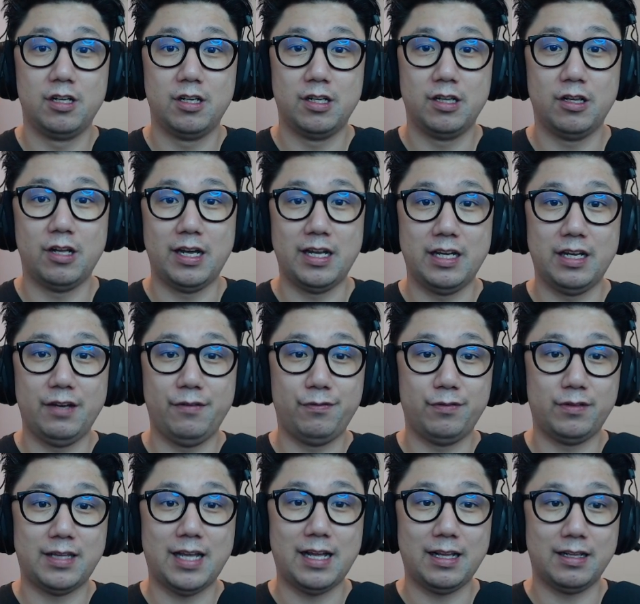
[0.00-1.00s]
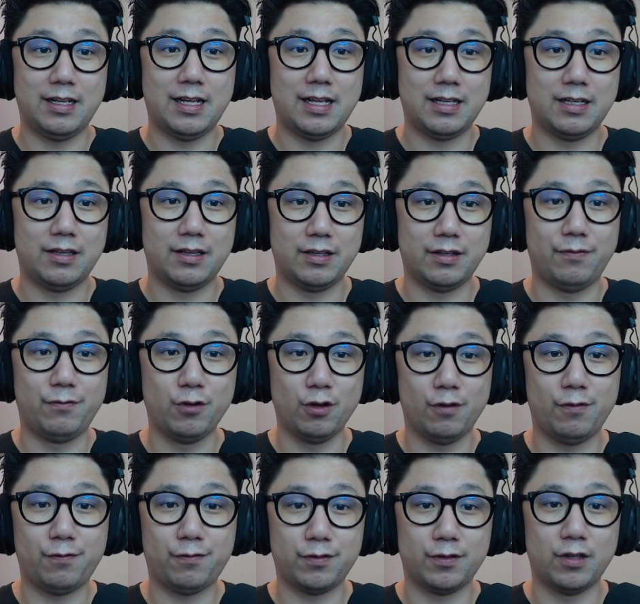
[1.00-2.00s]
Like if that, if your
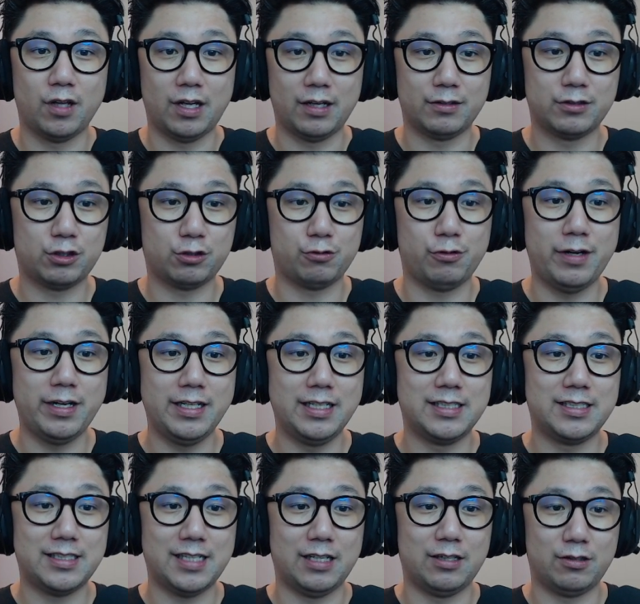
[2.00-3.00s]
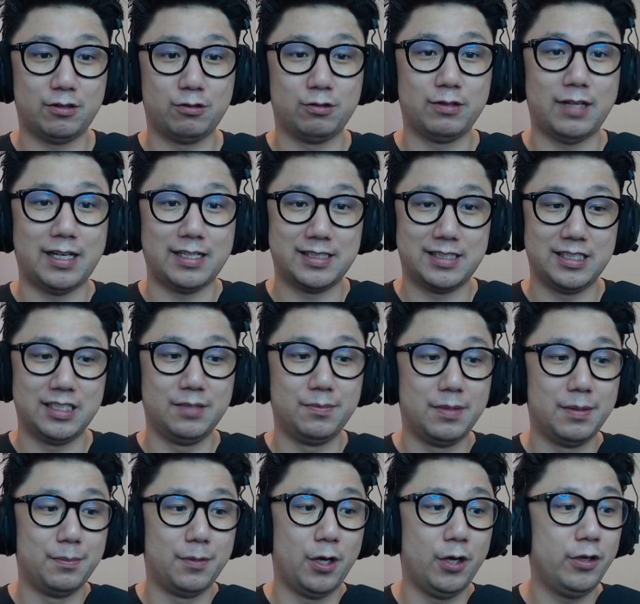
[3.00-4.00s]
like screen is set to that cinema
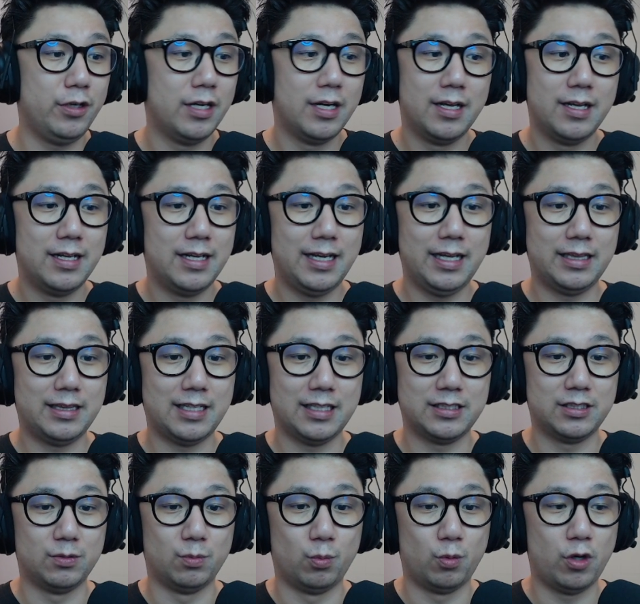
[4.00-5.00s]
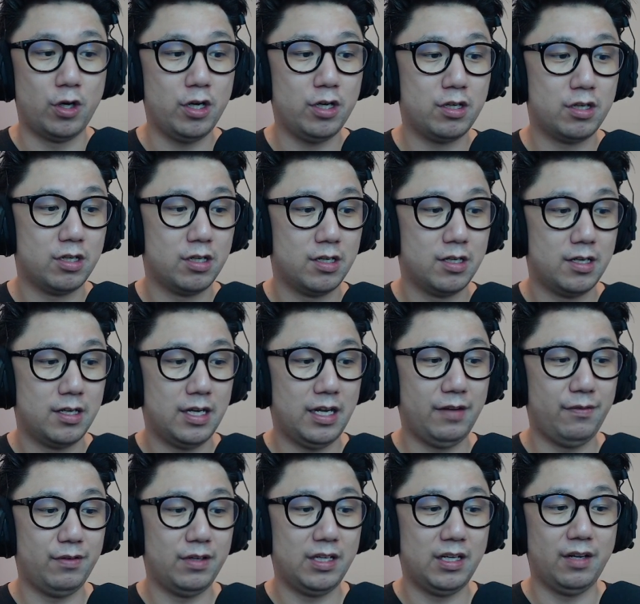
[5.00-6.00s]
mode, it doesn't work.
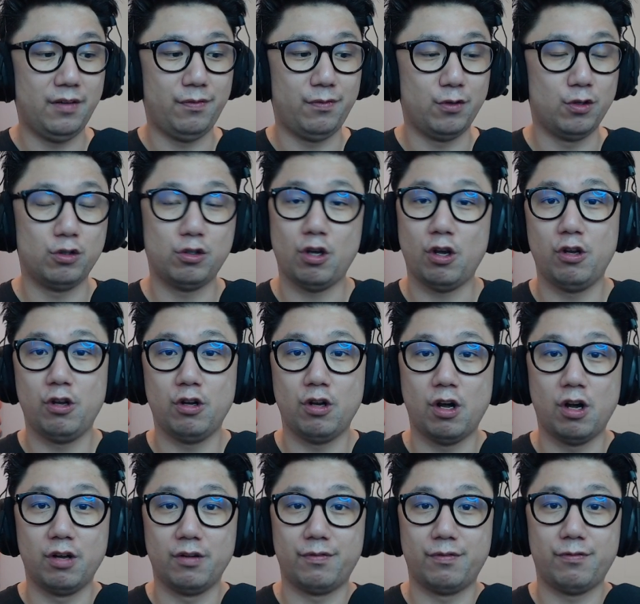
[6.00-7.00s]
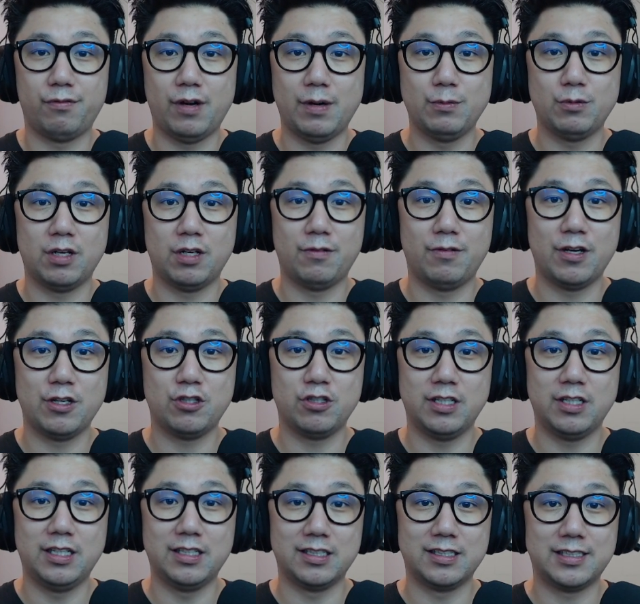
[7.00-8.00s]
Even if you turn on frame generation
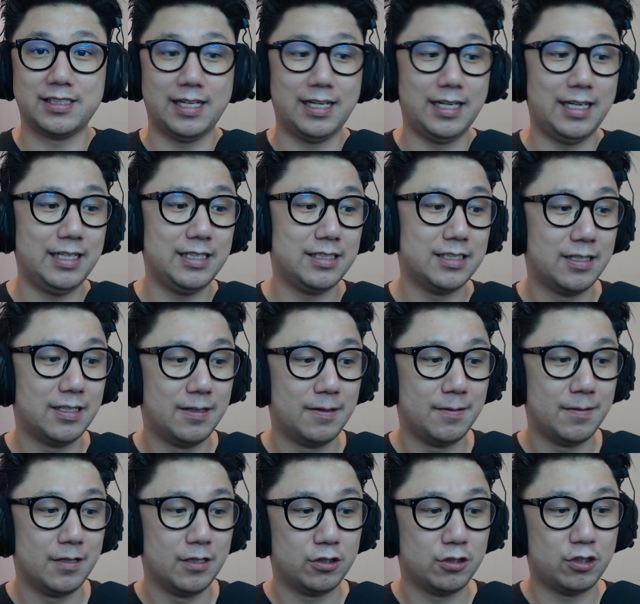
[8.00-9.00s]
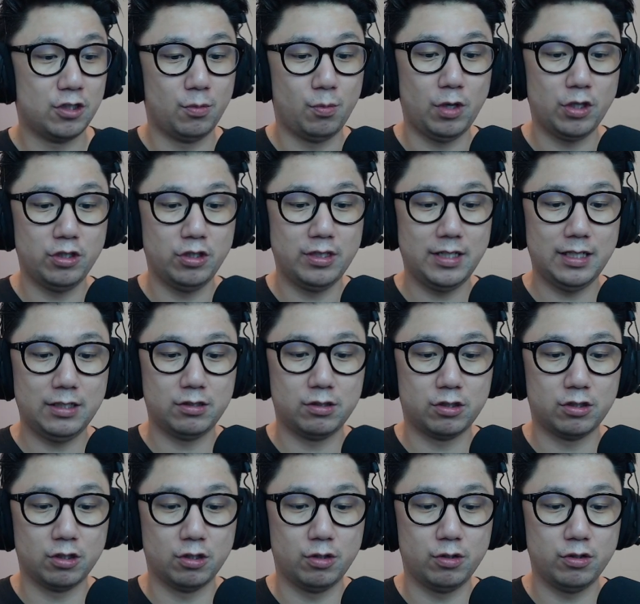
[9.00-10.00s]
in the settings. So what you need to
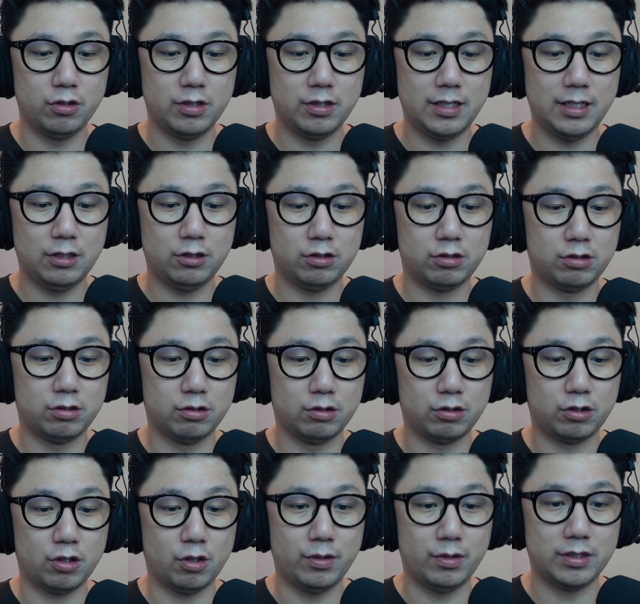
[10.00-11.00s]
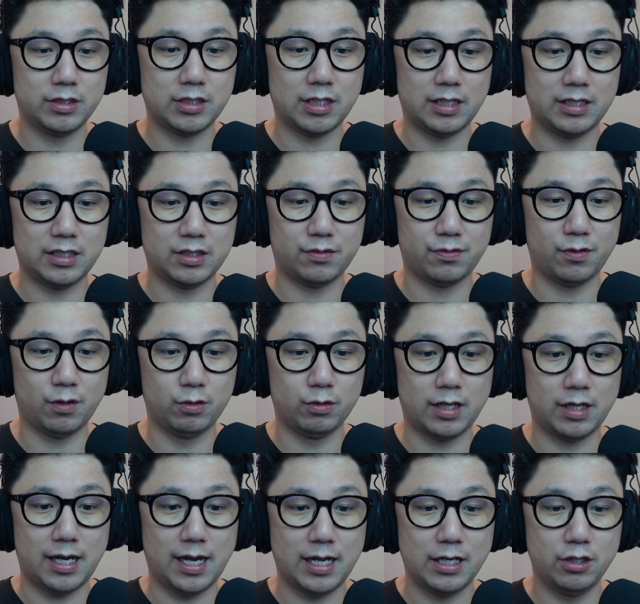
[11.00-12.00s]
do, you need to go inside this folder
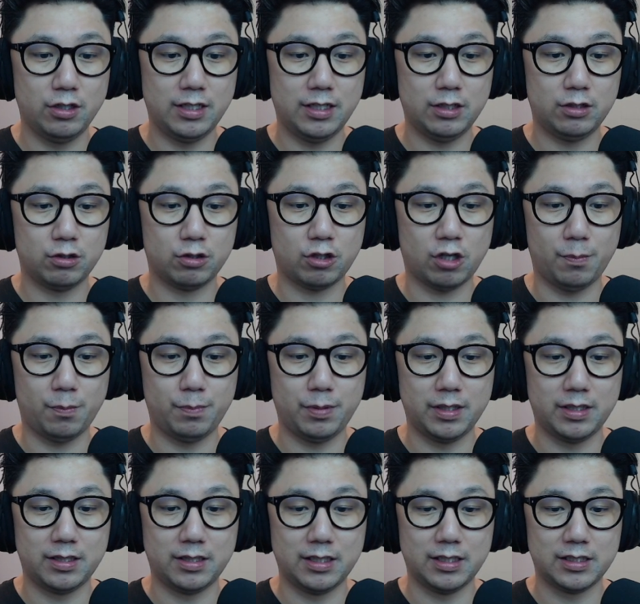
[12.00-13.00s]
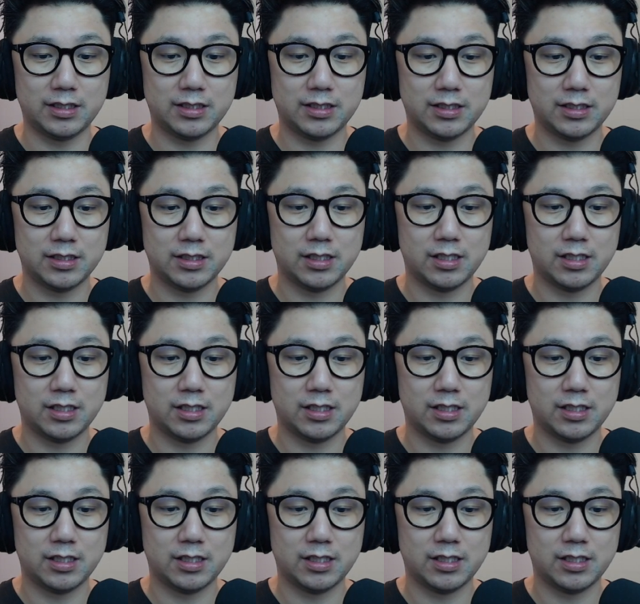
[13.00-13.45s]
and you need to copy this.